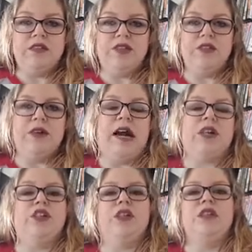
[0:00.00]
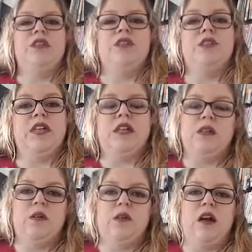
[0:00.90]
to actions, to things
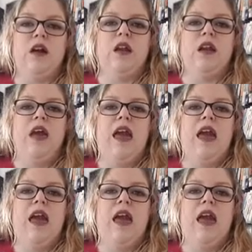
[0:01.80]
going on,